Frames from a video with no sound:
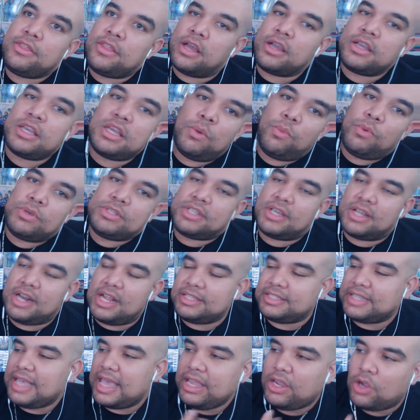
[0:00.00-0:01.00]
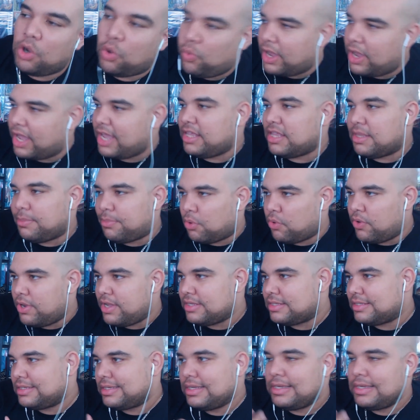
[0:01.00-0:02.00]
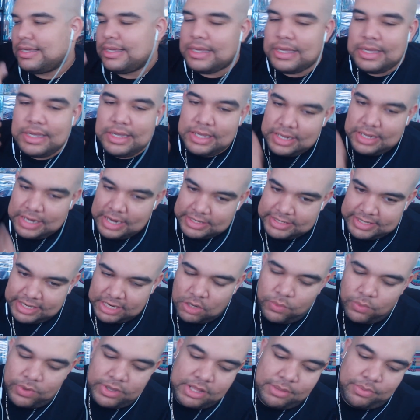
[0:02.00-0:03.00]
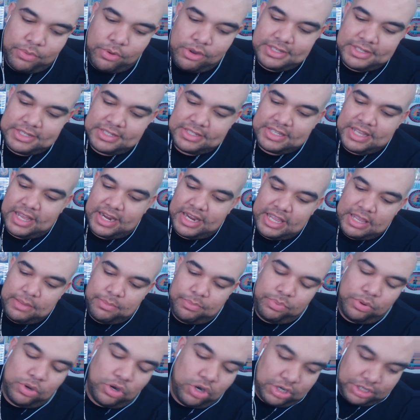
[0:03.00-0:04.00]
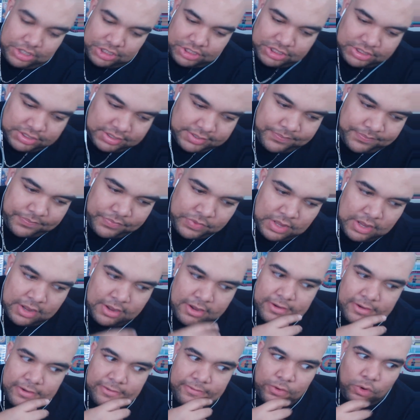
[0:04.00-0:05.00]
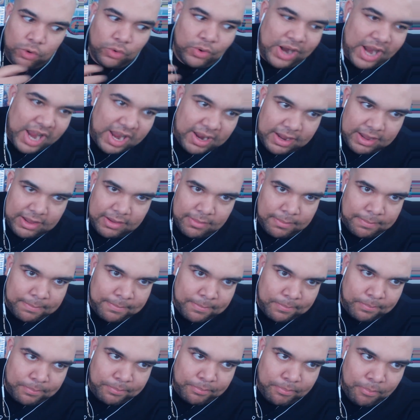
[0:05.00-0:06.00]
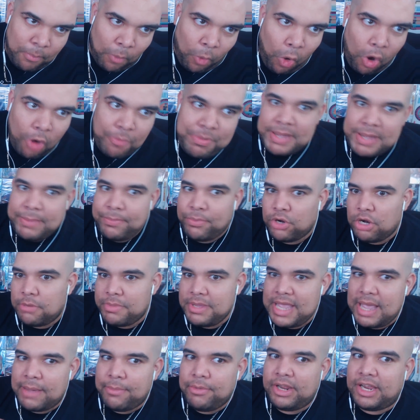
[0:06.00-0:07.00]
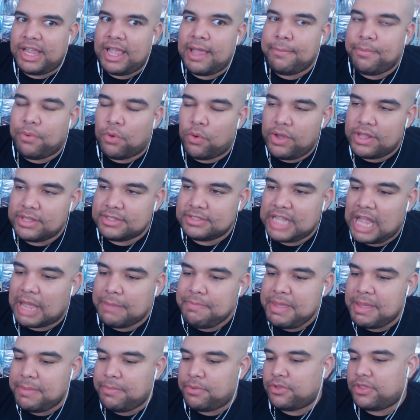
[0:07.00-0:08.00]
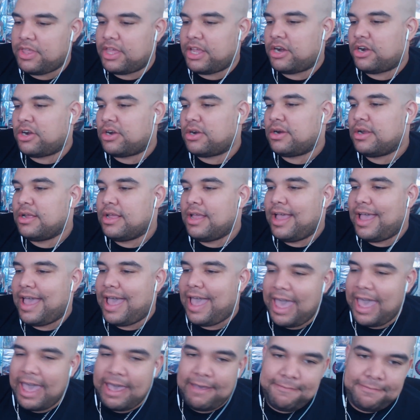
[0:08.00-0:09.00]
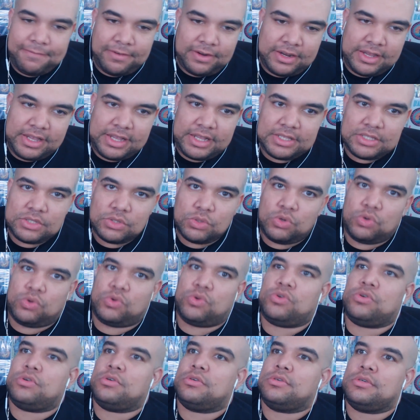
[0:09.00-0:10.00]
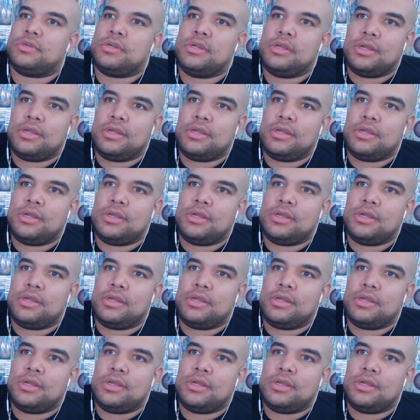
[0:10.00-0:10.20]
Duncan was going to take away the points. He didn't take away the points. Instead, he pushed for more people to be able to get points, not people that are athletes or